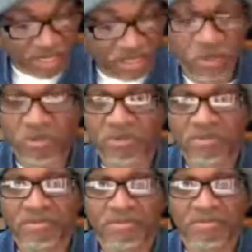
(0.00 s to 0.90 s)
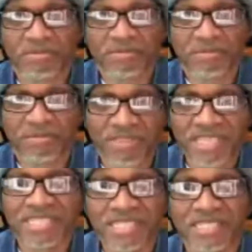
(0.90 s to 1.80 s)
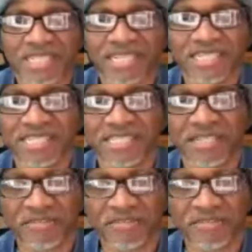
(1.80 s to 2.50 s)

So this is